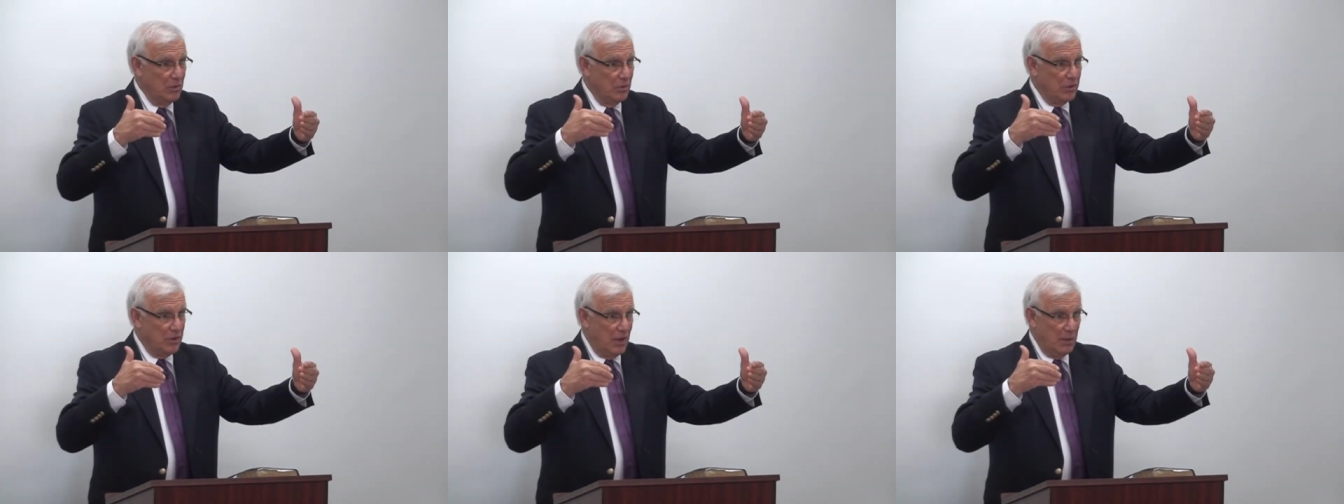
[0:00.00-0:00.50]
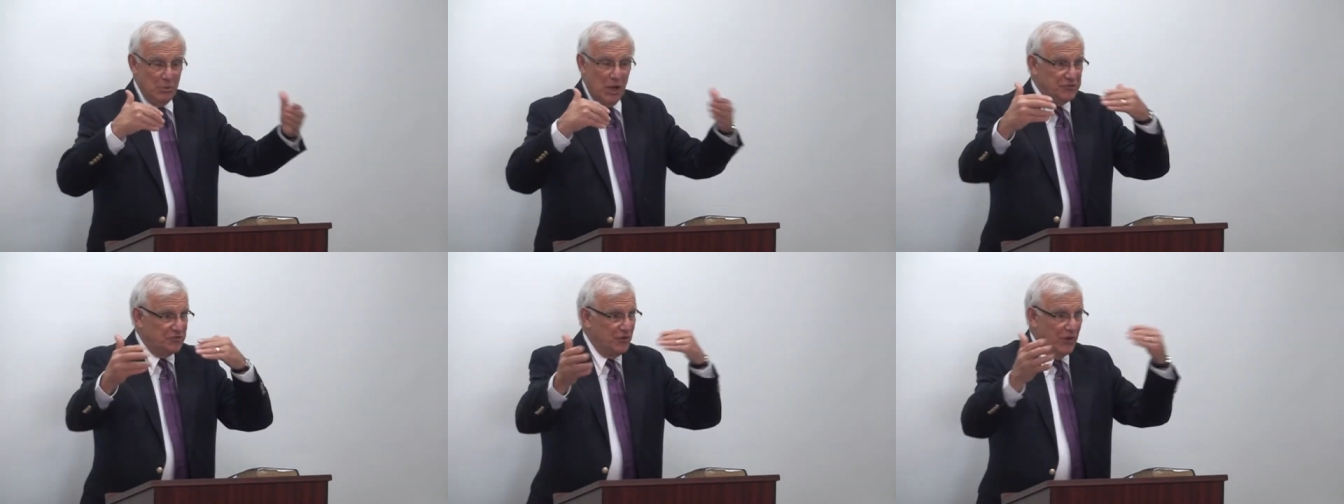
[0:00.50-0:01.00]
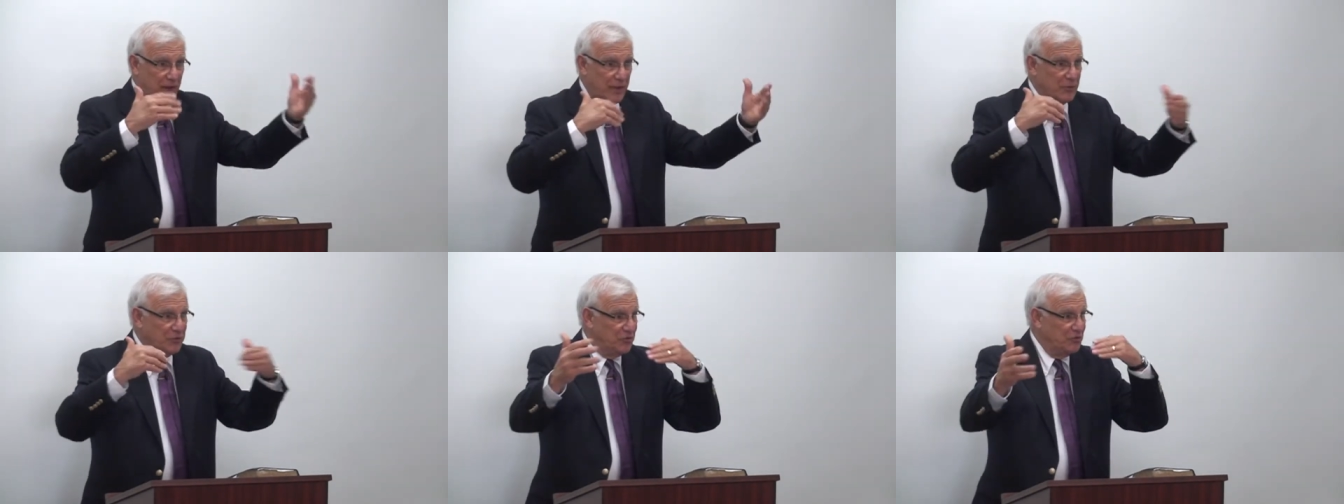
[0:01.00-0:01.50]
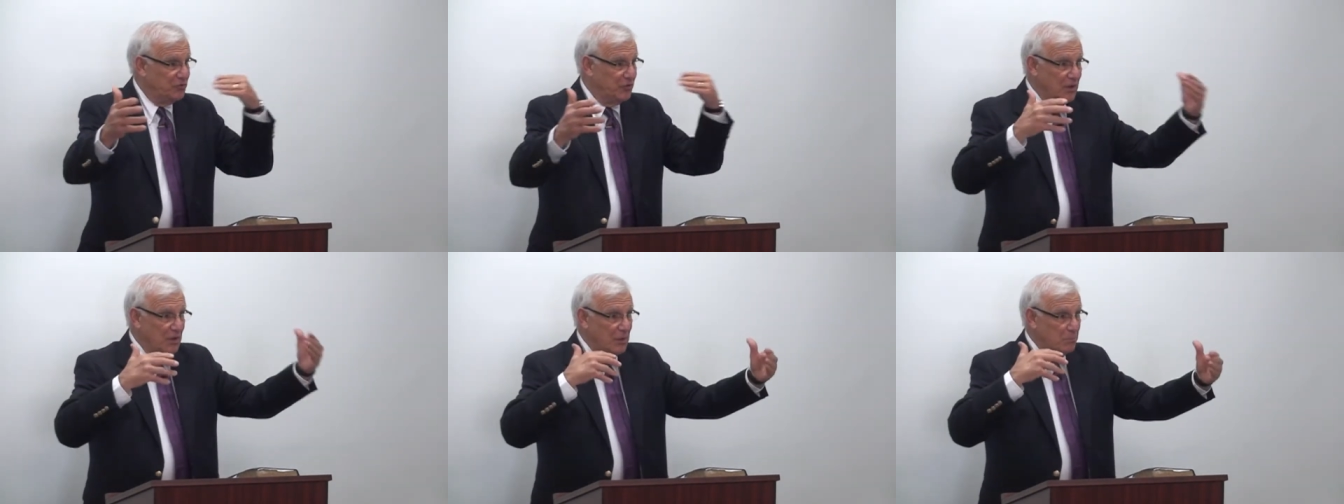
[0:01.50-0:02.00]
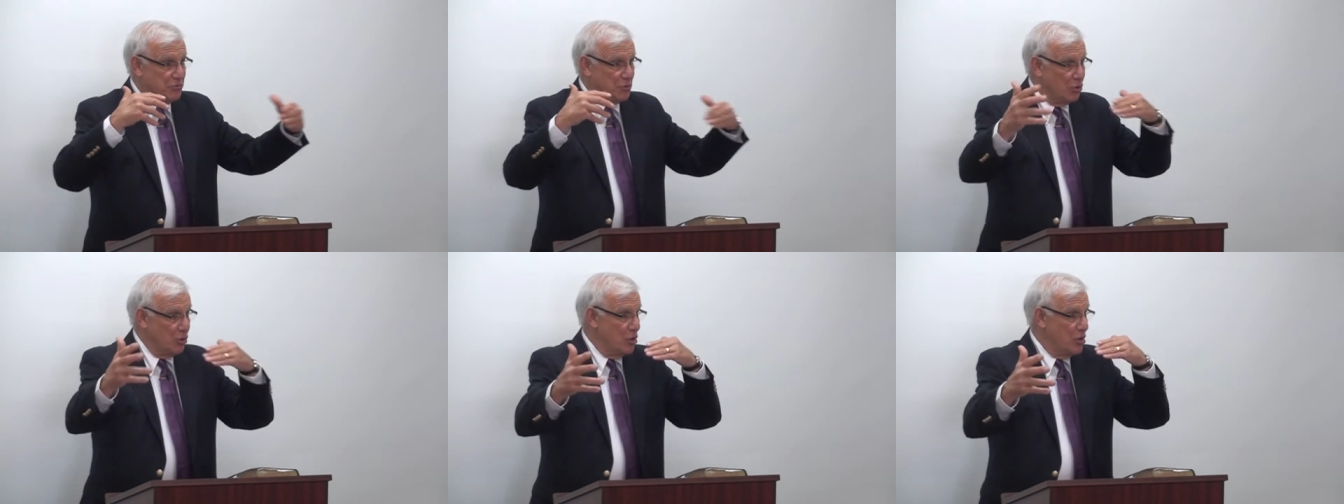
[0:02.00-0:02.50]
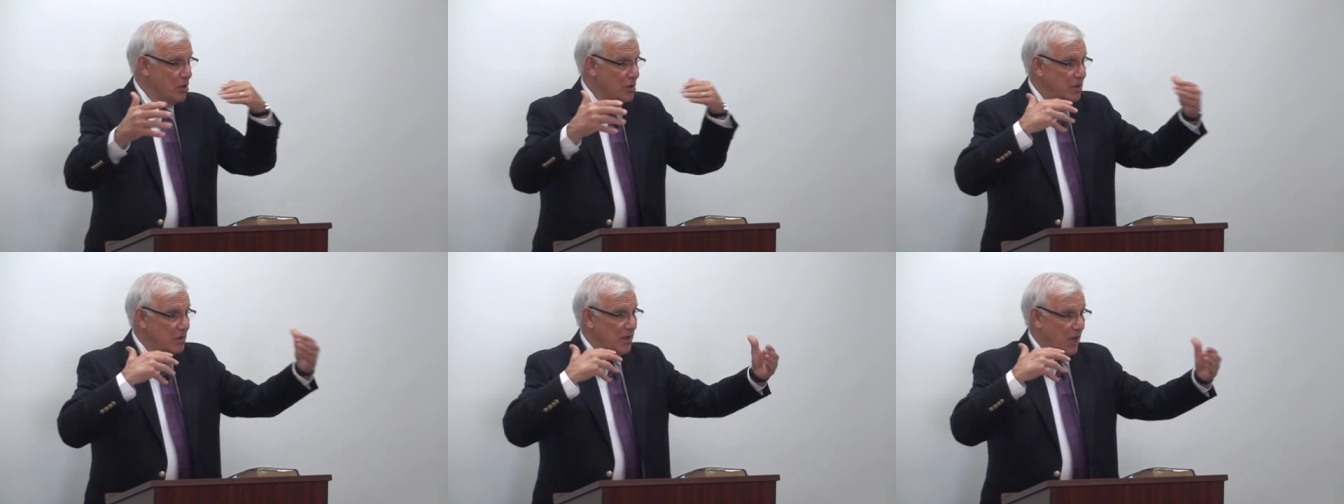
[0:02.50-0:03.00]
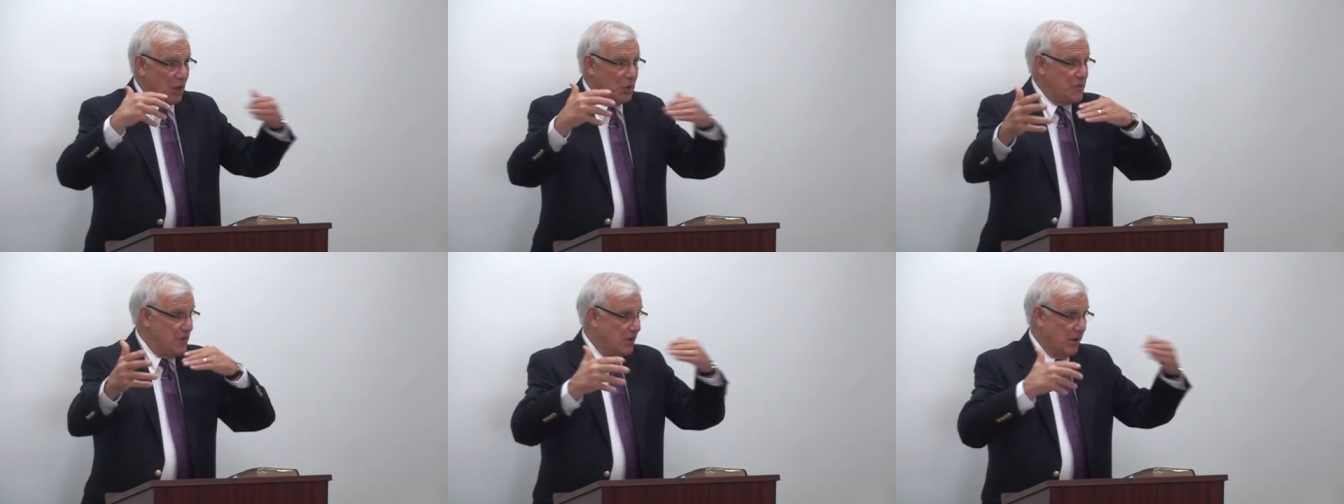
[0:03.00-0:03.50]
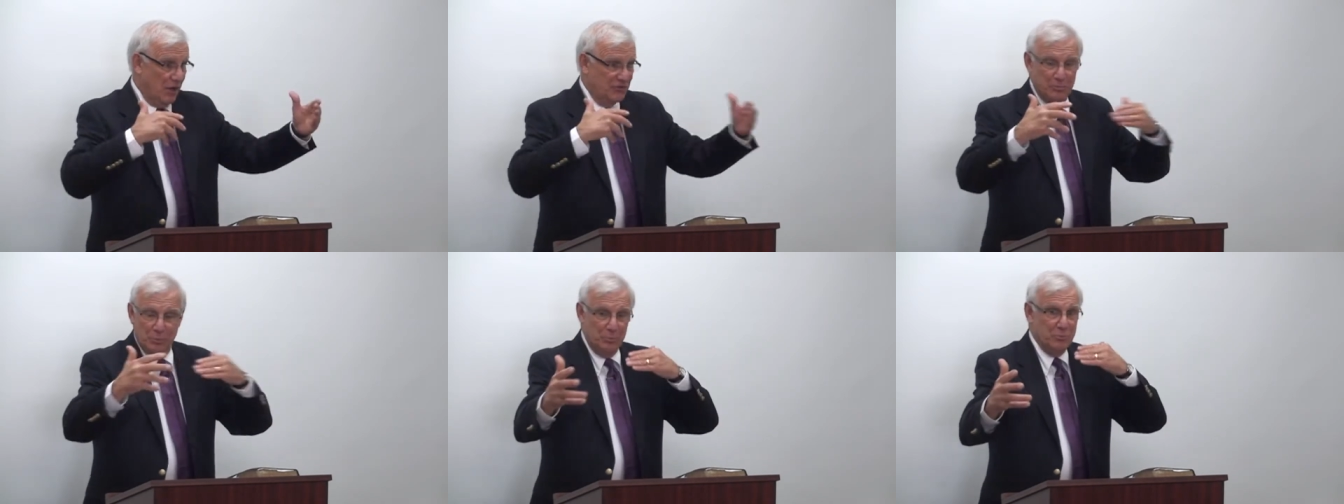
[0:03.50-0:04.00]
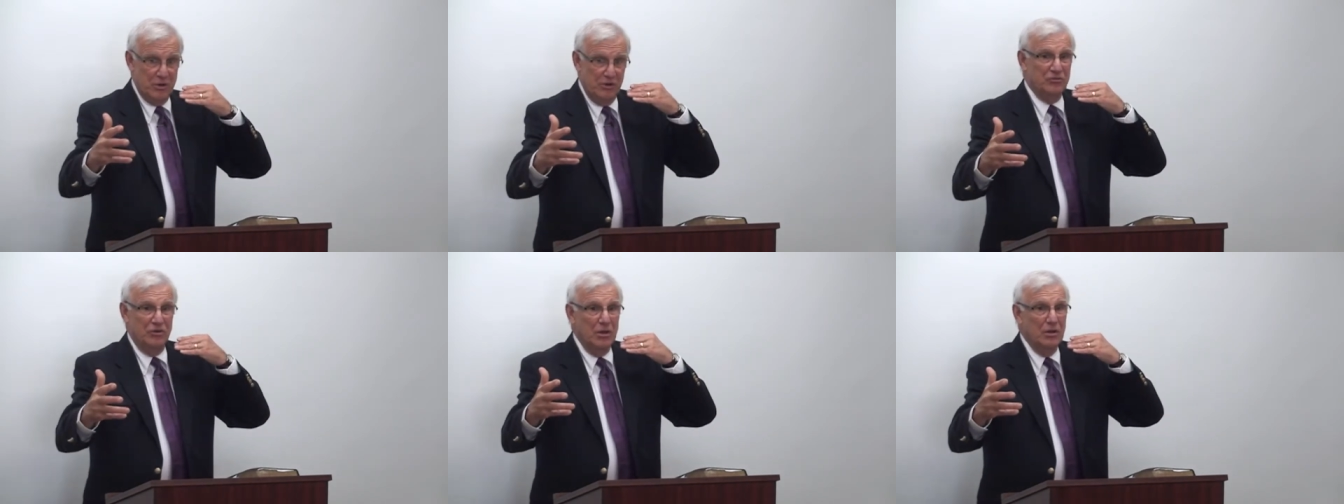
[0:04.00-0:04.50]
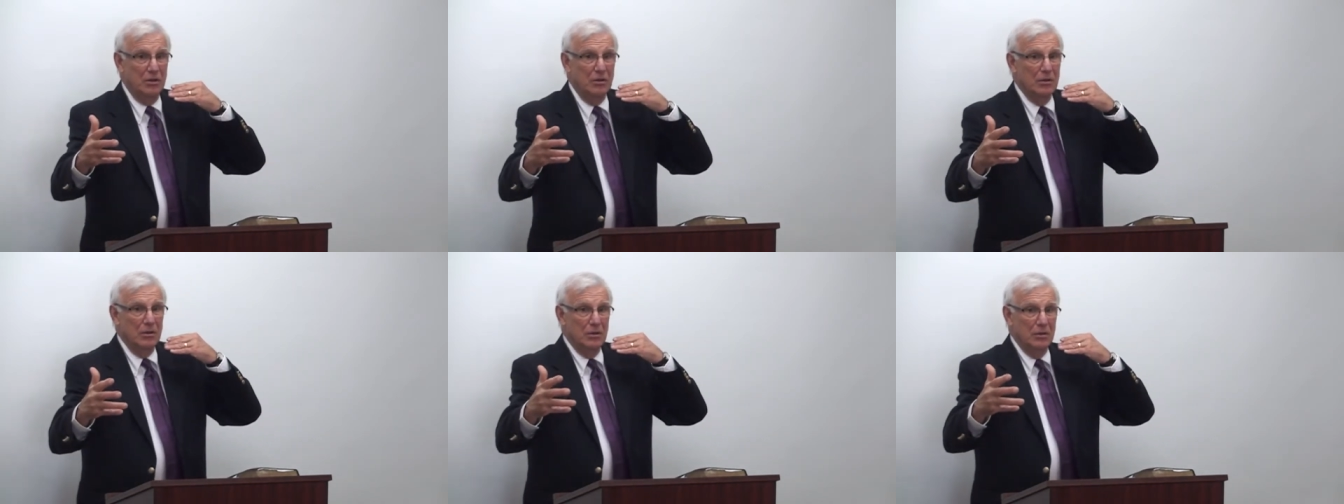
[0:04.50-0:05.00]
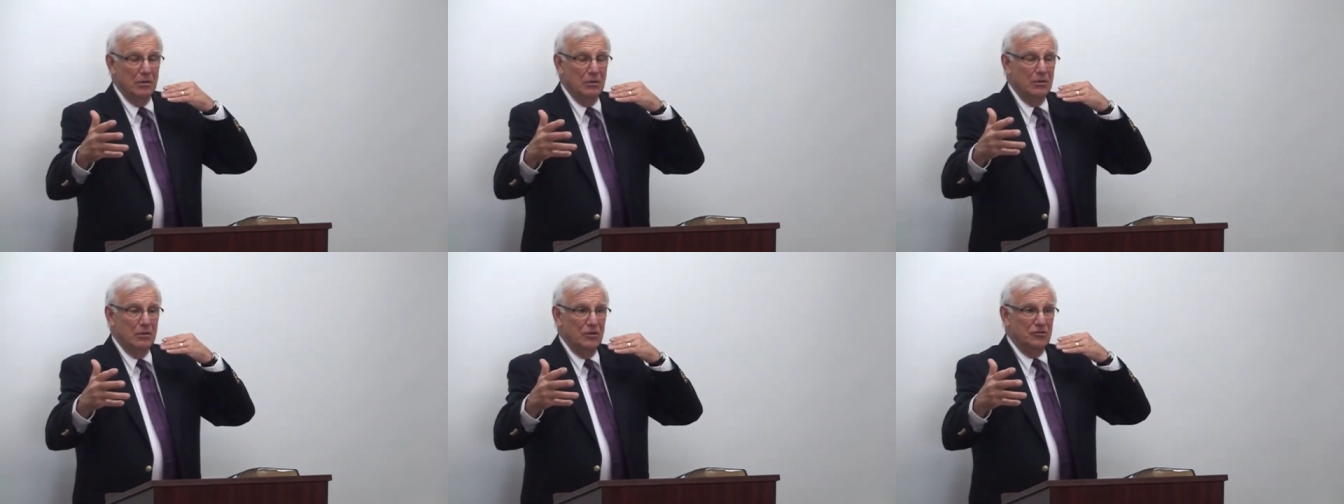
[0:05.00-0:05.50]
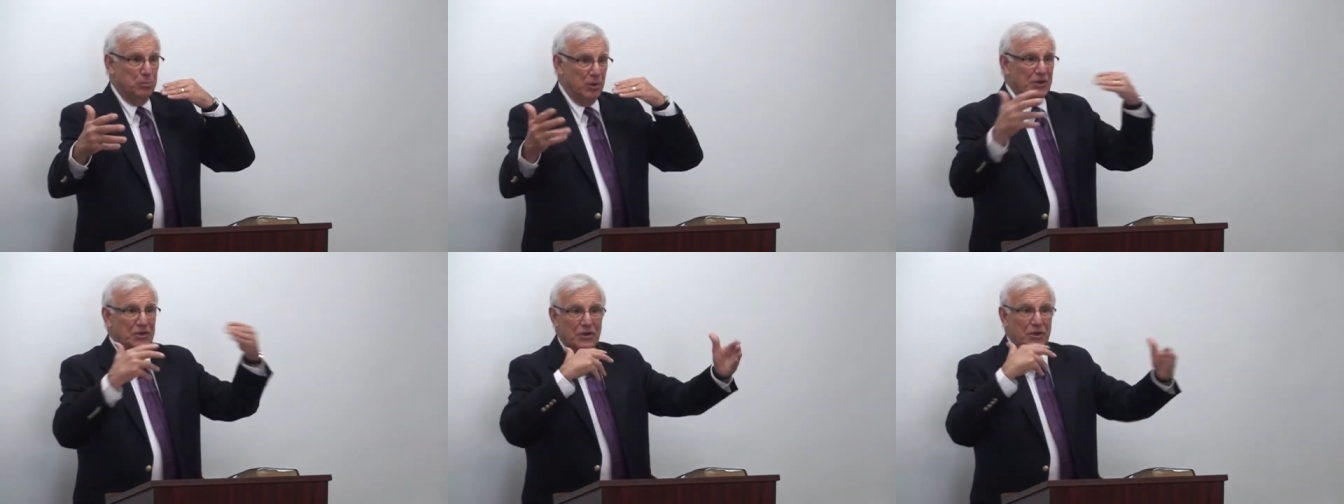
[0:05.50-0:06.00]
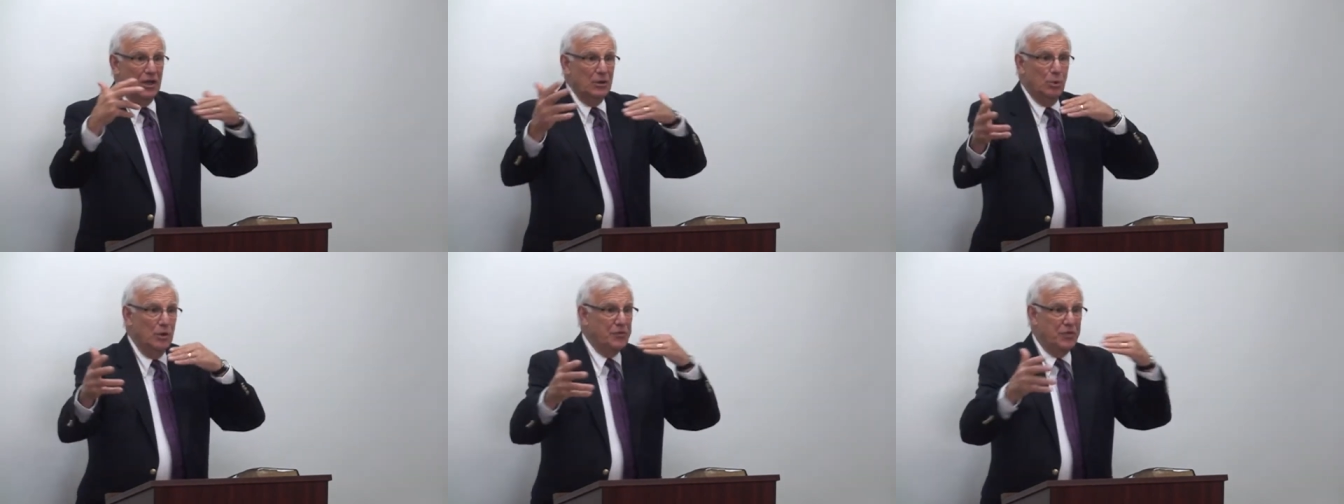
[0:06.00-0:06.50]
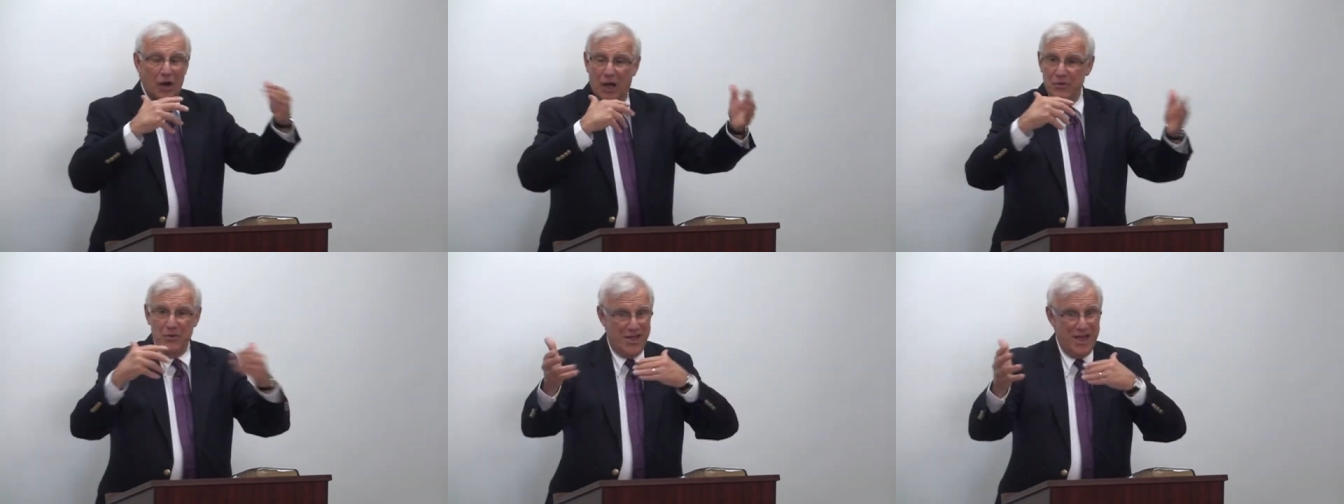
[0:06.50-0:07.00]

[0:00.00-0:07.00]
Okay, I'm not saying this is pure, healthy gospel preaching. It's blended in with other